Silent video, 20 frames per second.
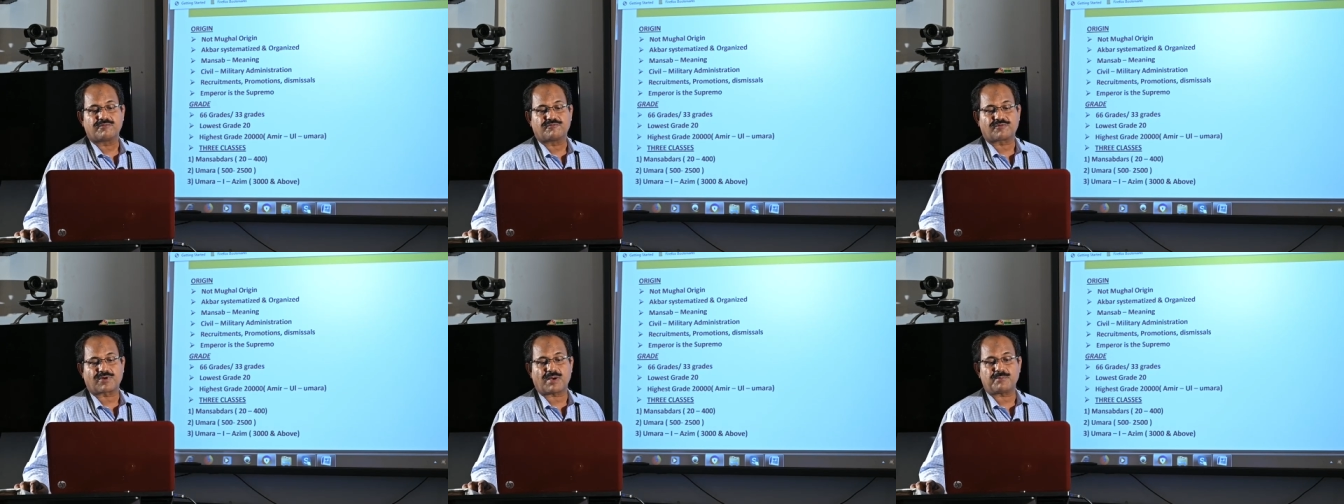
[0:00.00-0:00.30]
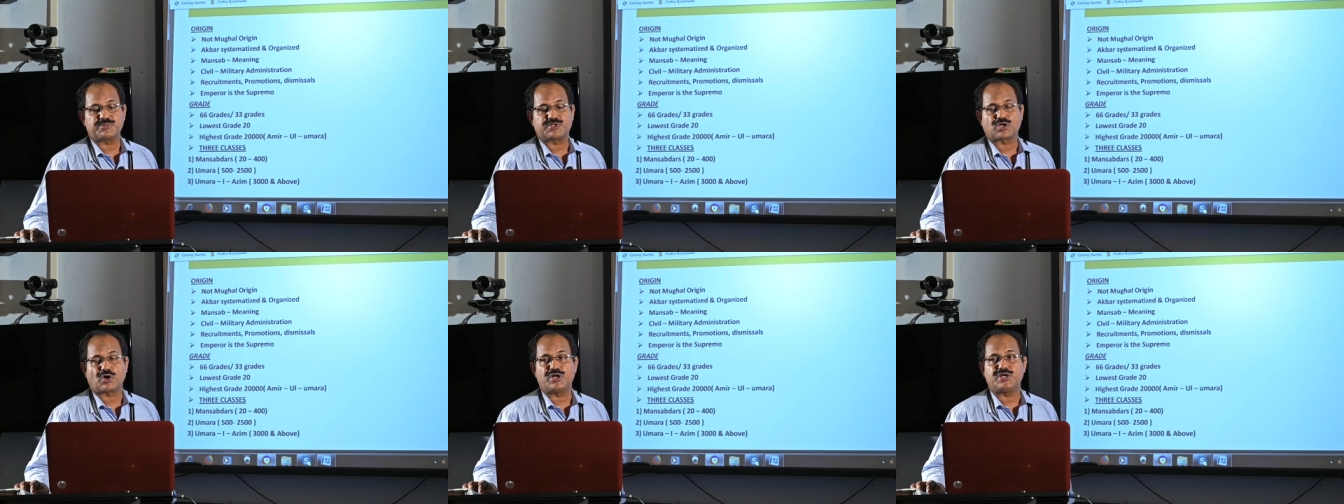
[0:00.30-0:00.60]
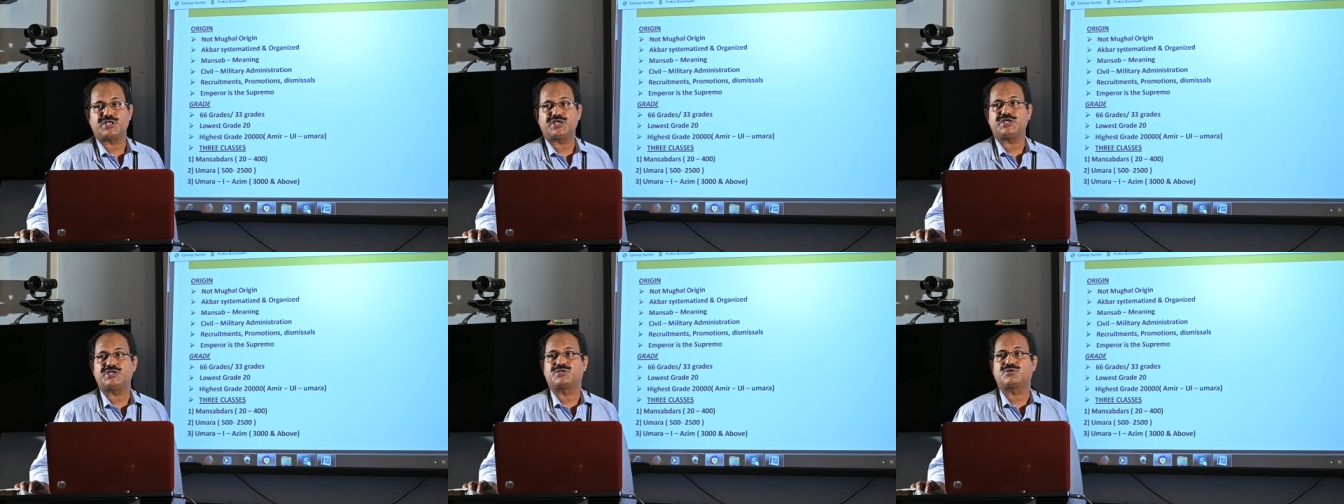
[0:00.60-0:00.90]
from
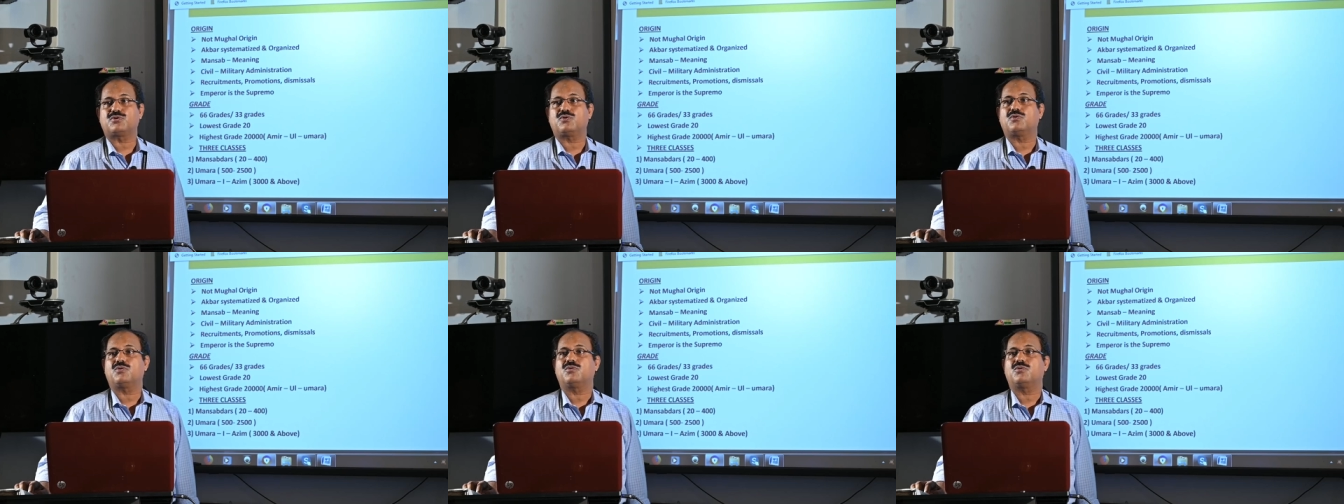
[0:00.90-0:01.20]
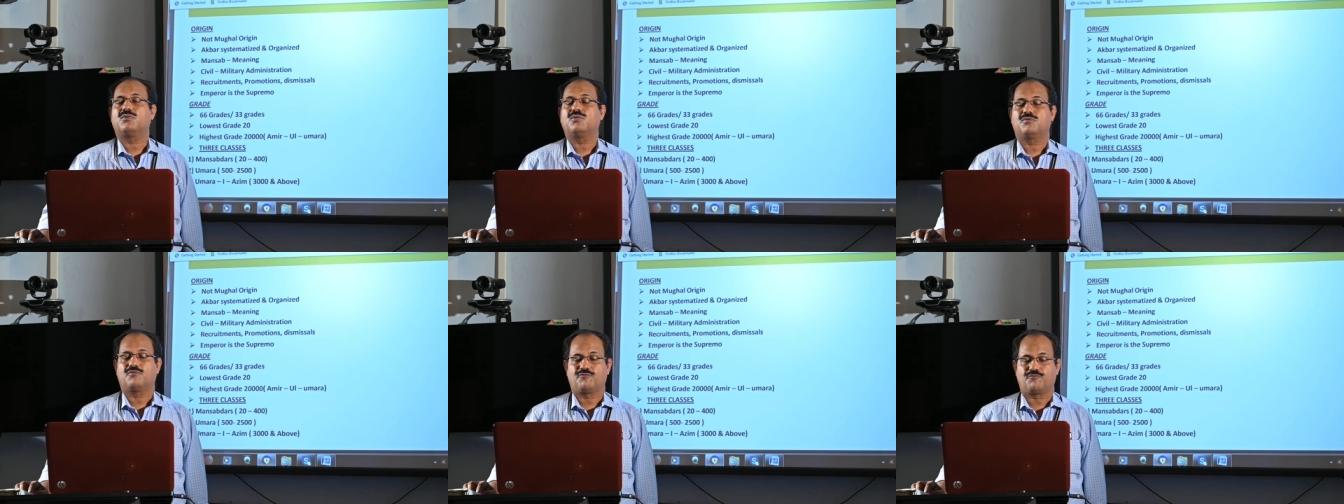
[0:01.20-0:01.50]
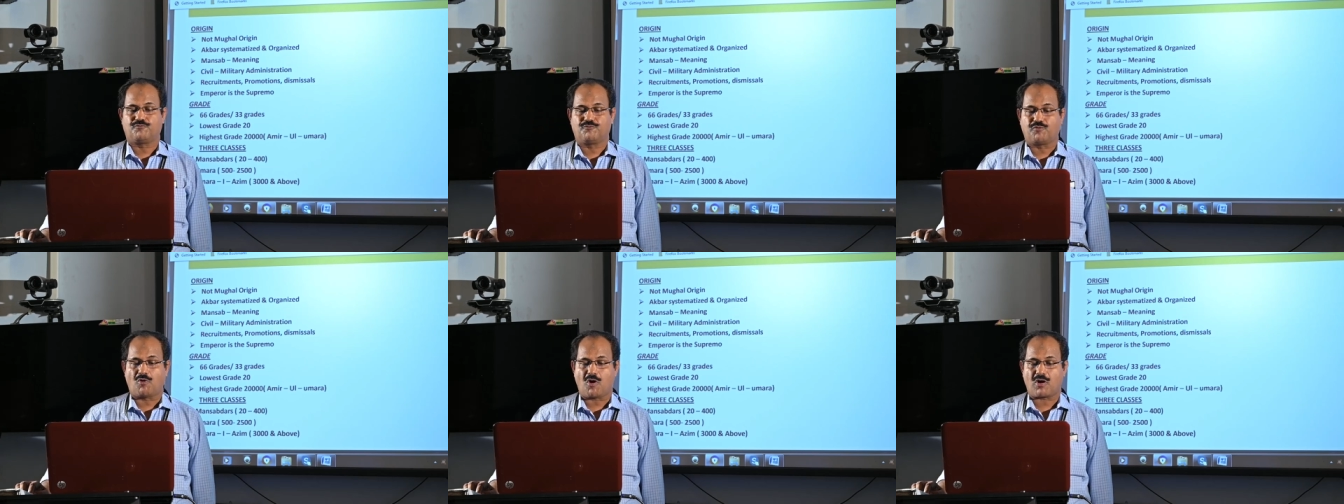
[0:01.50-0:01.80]
20 to
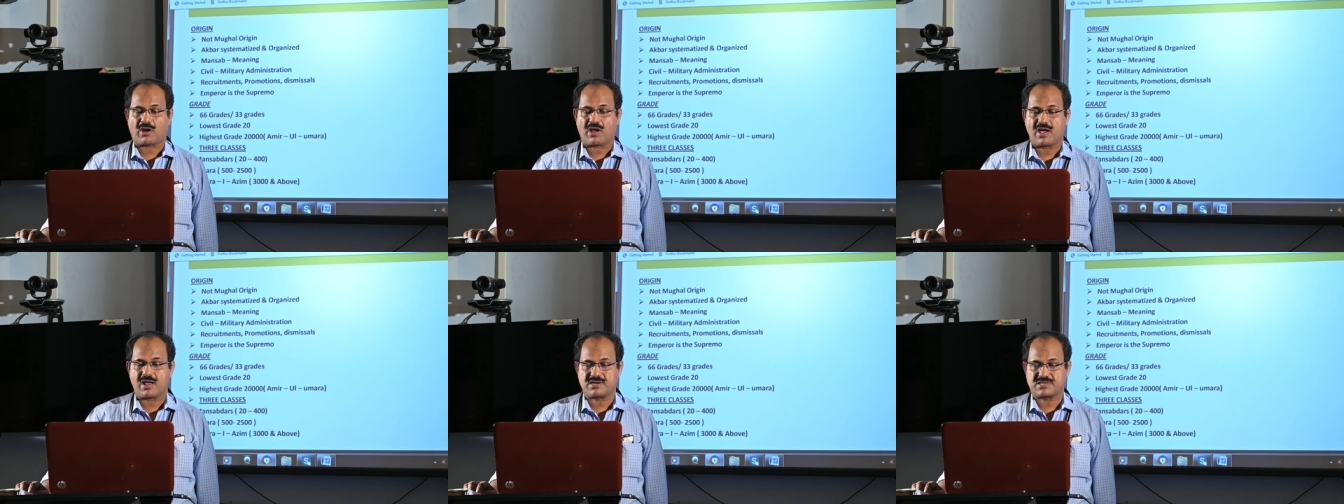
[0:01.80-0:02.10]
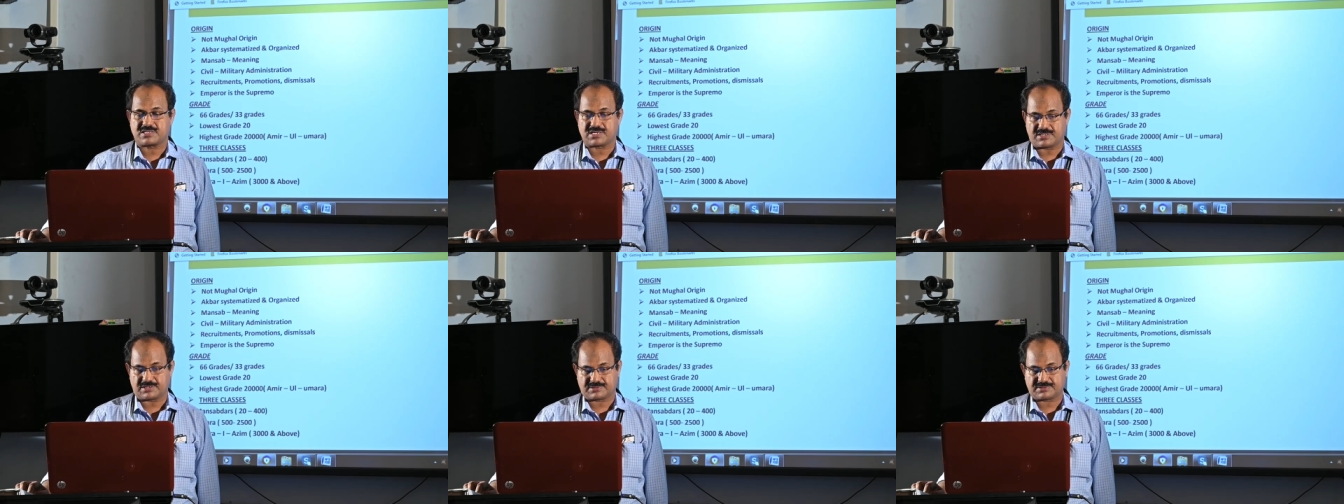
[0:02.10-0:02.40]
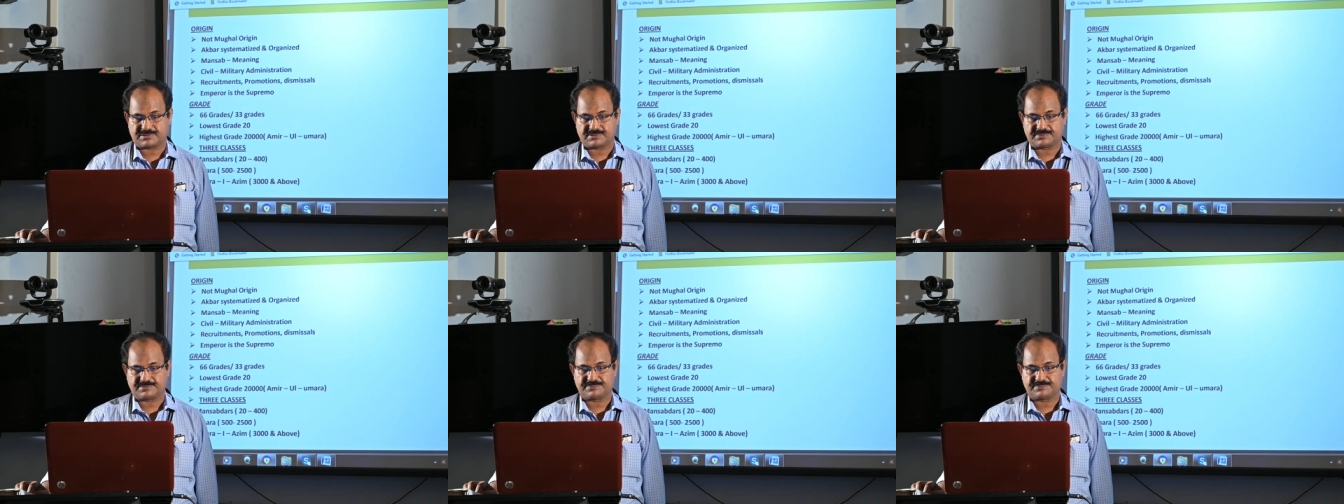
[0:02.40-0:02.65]
400.